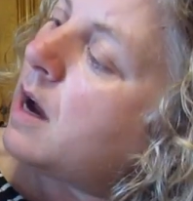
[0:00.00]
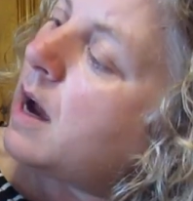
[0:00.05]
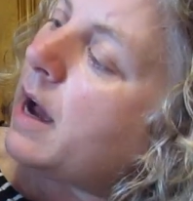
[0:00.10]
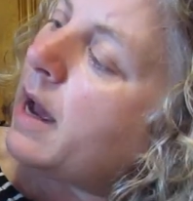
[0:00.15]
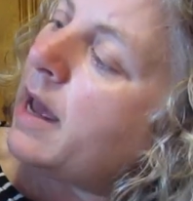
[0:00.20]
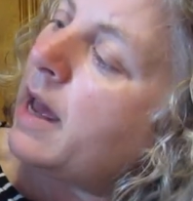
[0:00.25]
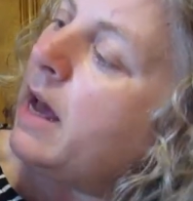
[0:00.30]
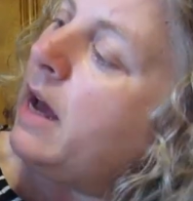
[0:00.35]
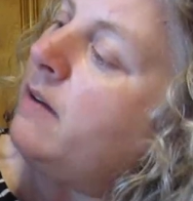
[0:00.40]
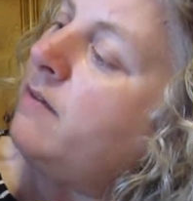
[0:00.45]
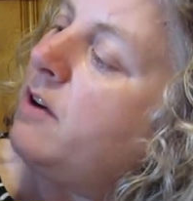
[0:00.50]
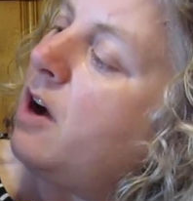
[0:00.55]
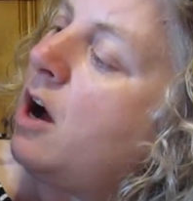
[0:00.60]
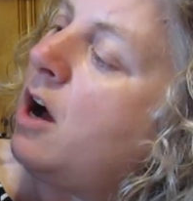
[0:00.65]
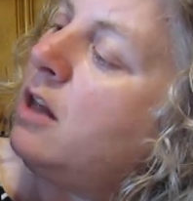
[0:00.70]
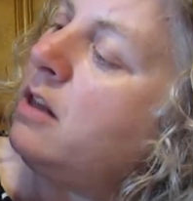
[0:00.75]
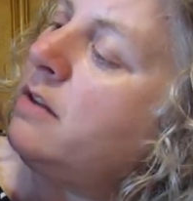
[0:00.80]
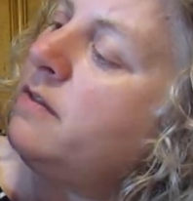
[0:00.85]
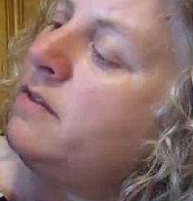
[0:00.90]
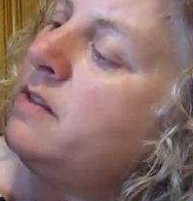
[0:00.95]
I have
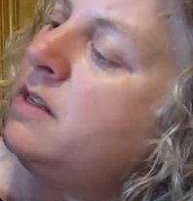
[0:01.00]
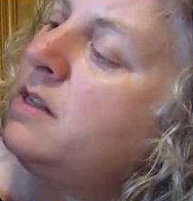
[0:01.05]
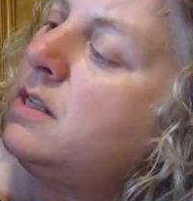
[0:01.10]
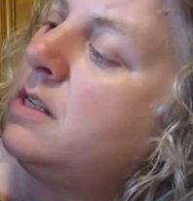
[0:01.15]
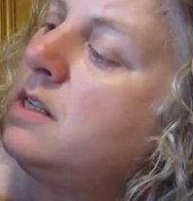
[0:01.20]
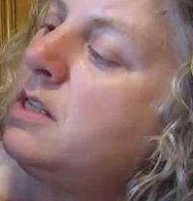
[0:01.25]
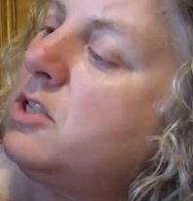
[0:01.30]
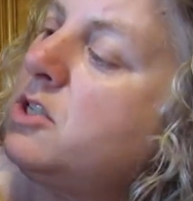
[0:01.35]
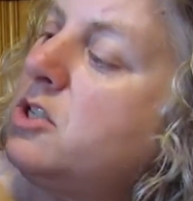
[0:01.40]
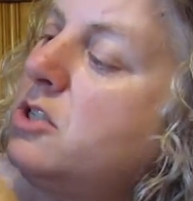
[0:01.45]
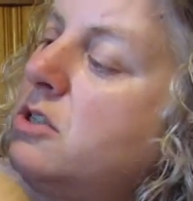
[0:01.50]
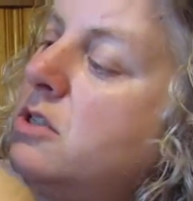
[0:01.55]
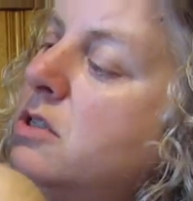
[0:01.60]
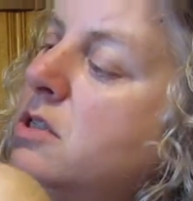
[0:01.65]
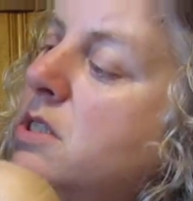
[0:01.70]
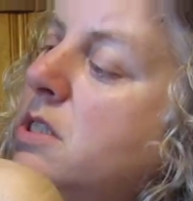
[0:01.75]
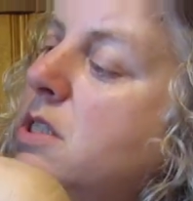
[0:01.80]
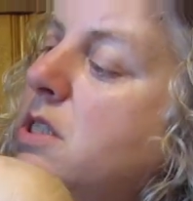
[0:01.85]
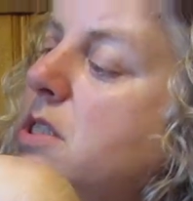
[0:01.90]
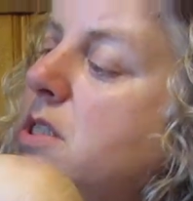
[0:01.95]
all of the
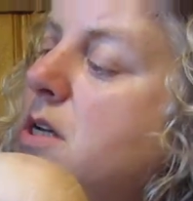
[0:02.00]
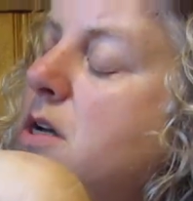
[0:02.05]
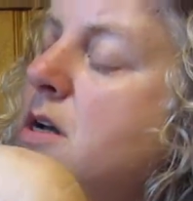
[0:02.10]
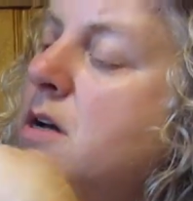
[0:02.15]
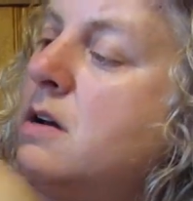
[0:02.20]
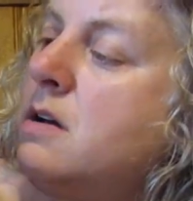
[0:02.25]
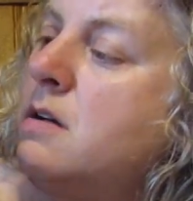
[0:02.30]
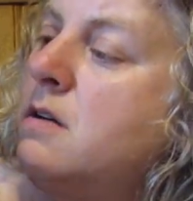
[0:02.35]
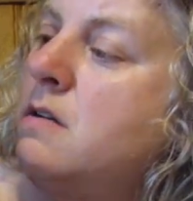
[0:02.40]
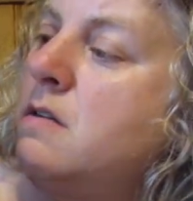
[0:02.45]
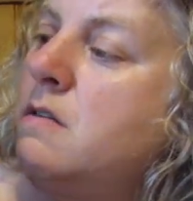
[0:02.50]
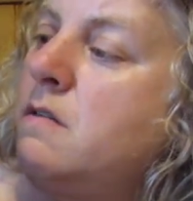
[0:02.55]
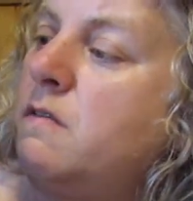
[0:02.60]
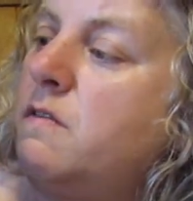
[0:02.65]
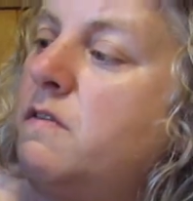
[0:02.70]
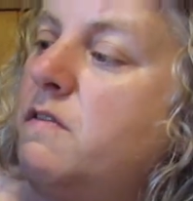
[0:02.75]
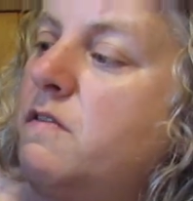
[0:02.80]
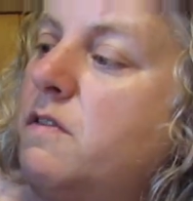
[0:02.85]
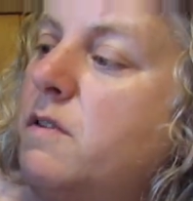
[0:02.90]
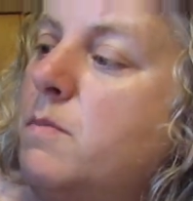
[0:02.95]
initials
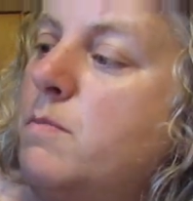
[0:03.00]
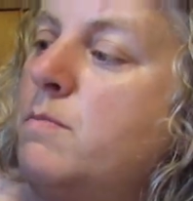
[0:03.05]
of